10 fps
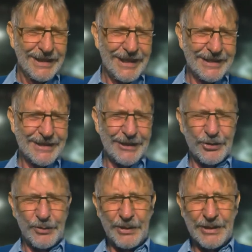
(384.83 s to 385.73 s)
I tend
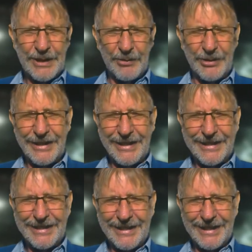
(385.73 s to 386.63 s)
to be somebody
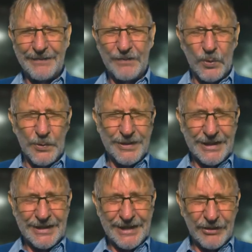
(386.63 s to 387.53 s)
that always
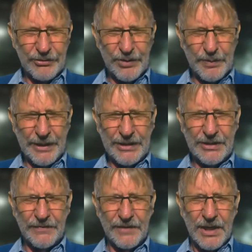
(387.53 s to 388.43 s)
is
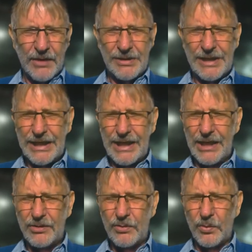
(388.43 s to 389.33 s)
introspective, because I'd
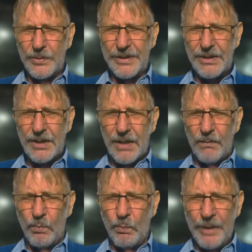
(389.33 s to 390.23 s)
like to always
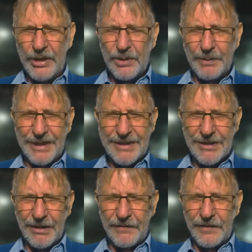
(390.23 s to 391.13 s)
measure
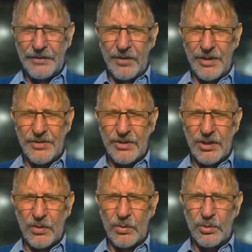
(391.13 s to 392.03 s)
myself and ask the
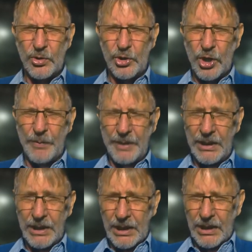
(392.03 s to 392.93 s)
Lord to show me
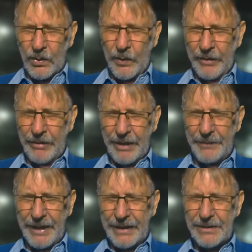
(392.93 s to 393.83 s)
where I'm
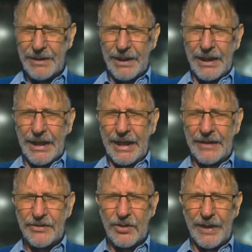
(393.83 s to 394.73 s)
at,
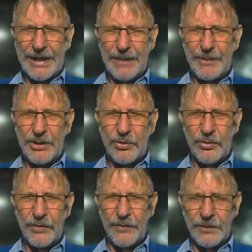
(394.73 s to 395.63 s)
and so I can be
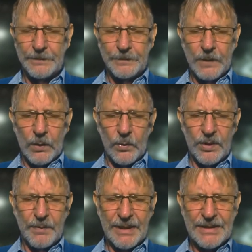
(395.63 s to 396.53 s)
truthful
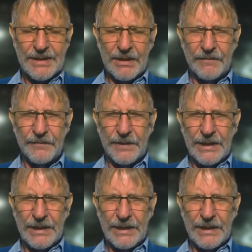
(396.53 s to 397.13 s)
with myself.